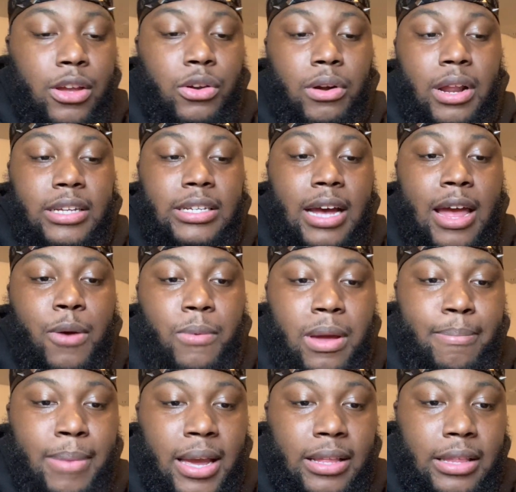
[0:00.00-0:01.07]
You know, that's how it
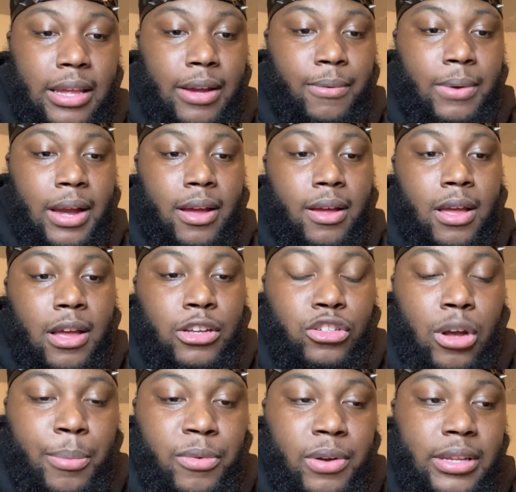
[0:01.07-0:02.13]
went back then, right?
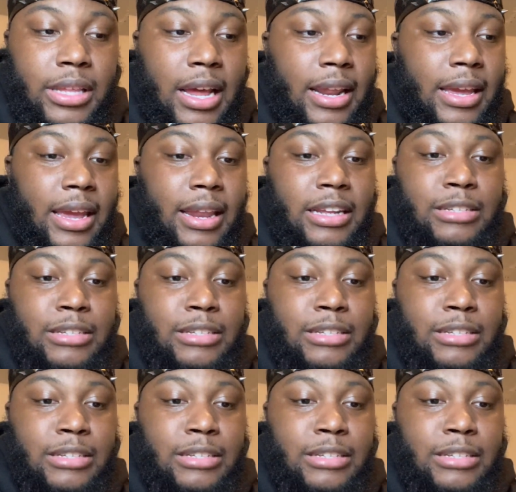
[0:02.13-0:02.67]
So I'm gonna read that again.